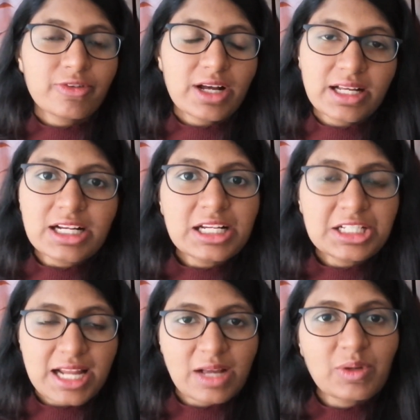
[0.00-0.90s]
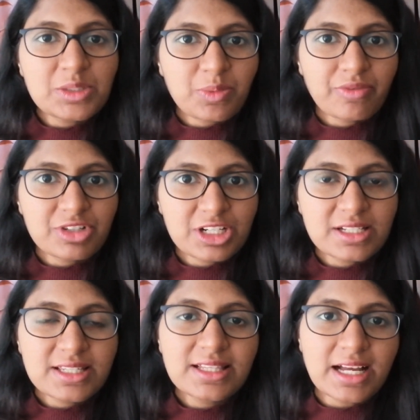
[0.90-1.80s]
English language
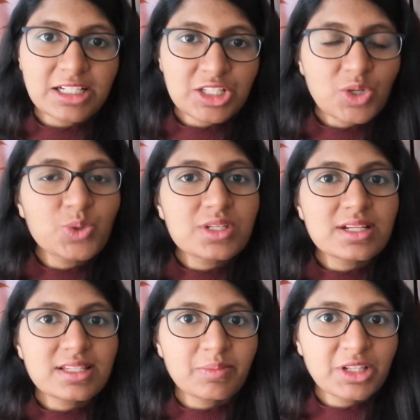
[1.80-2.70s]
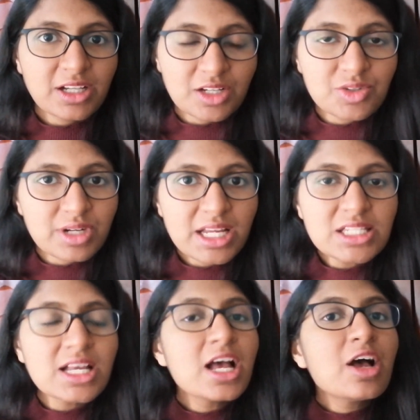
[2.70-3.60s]
proficiency that is used in some other countries